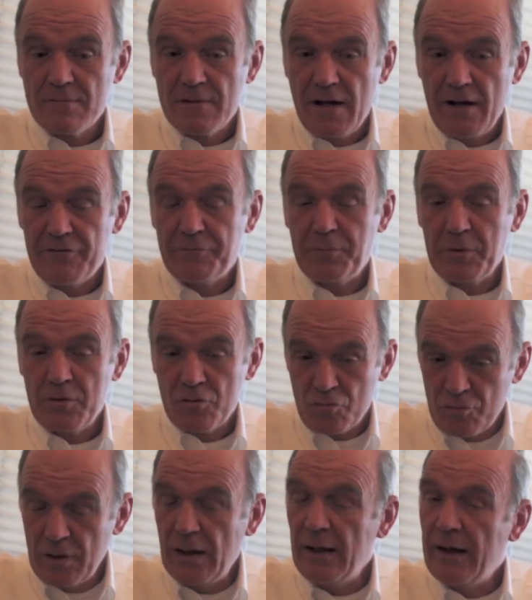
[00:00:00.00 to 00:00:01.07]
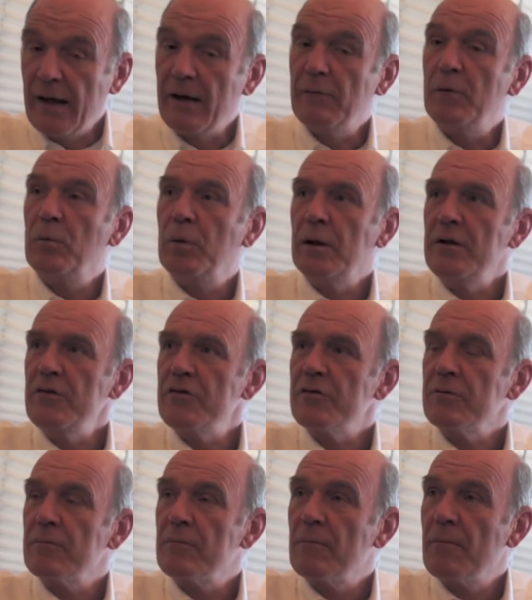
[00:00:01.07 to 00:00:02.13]
have been really heavy ones,
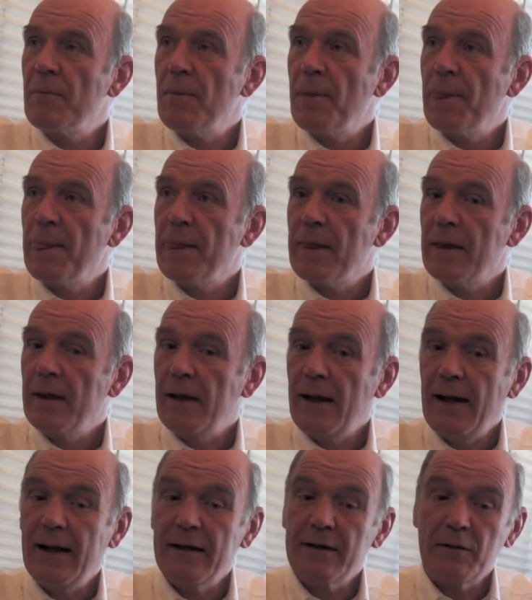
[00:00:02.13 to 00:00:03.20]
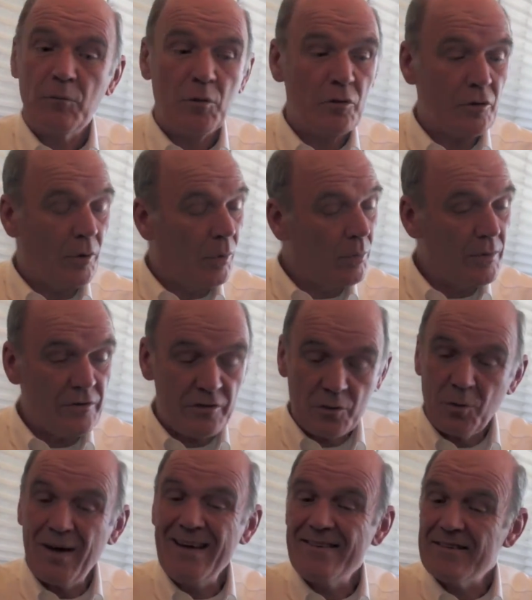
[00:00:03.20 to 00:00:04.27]
and there was always
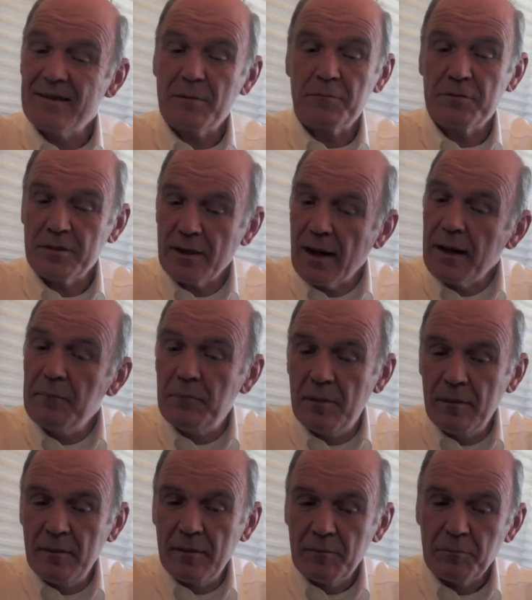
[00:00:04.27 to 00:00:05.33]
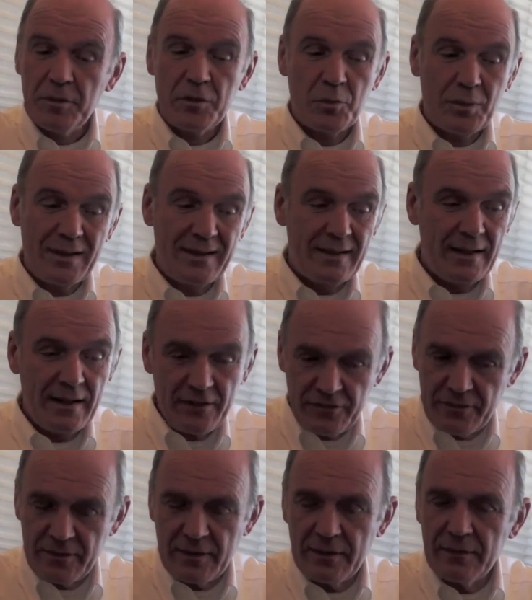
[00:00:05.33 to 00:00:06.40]
quite some time between the
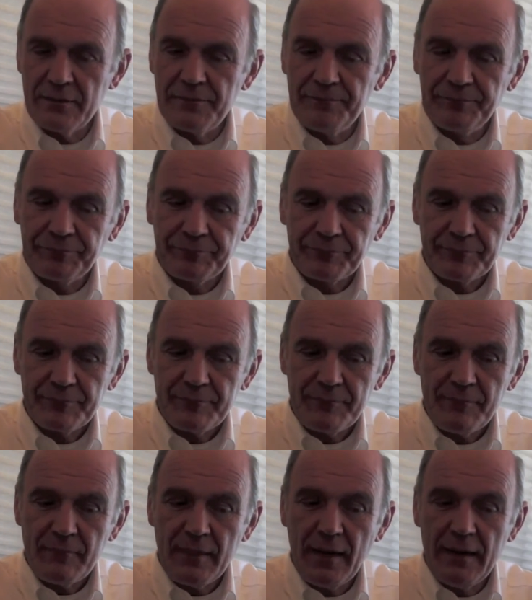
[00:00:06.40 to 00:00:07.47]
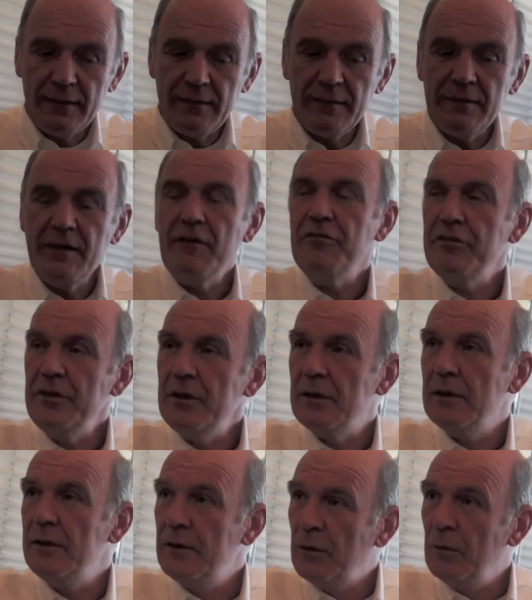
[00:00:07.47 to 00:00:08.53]
accident and the
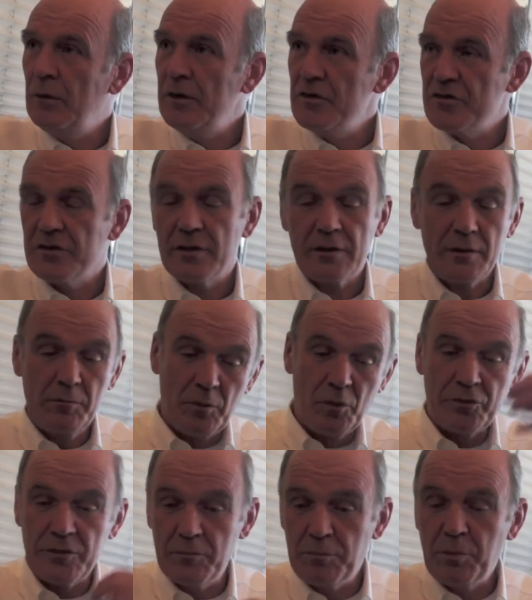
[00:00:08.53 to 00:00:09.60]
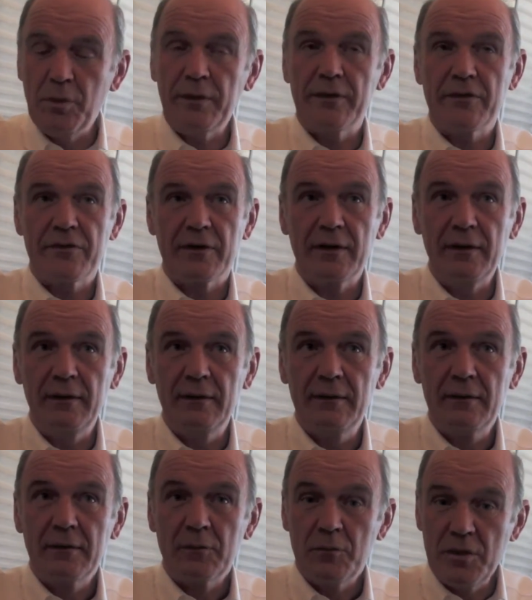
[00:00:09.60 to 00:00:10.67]
definitely knowledge that the most important thing,
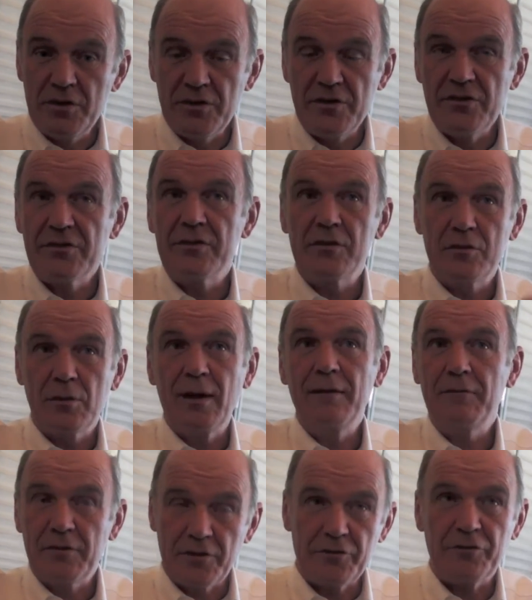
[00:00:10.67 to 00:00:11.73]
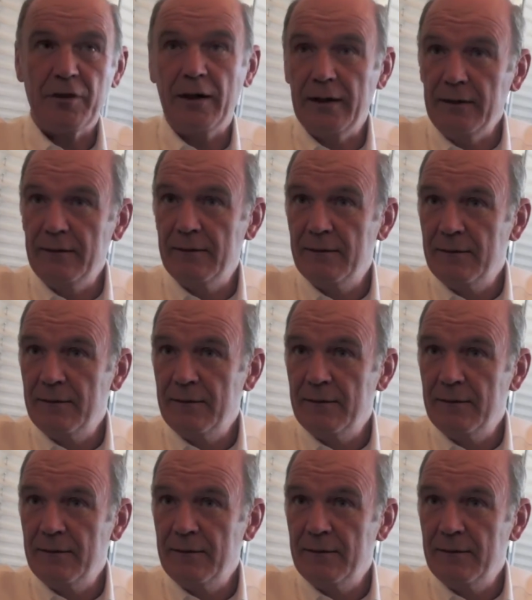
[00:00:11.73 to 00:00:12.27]
which is the driver's fine,